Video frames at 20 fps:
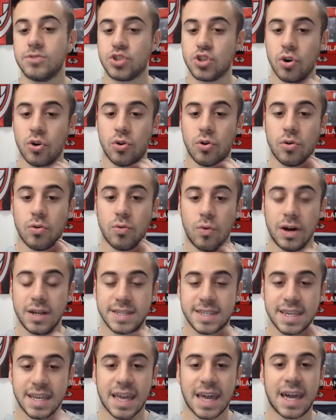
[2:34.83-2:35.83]
So
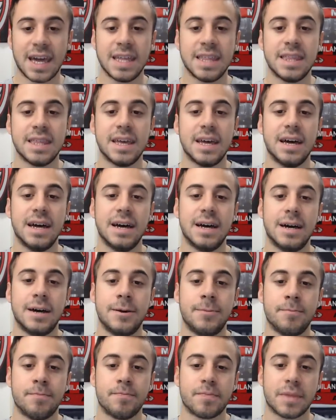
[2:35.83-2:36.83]
once again,
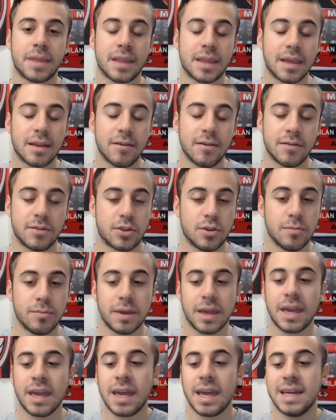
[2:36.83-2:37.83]
to
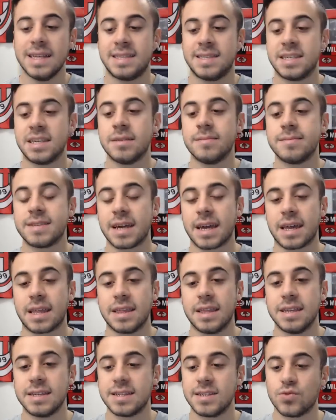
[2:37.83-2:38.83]
me, it seems like
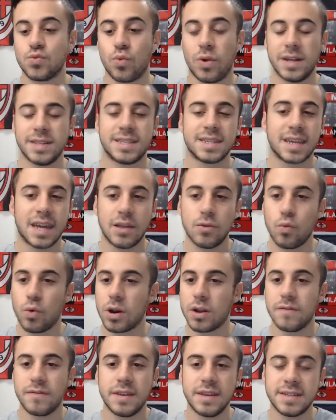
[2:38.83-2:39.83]
this is once again one
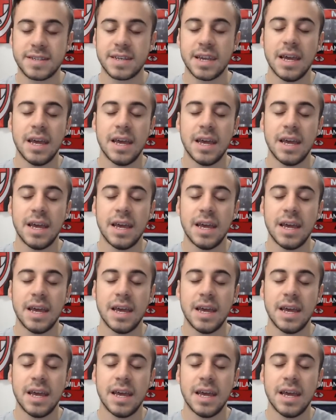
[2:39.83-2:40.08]
of his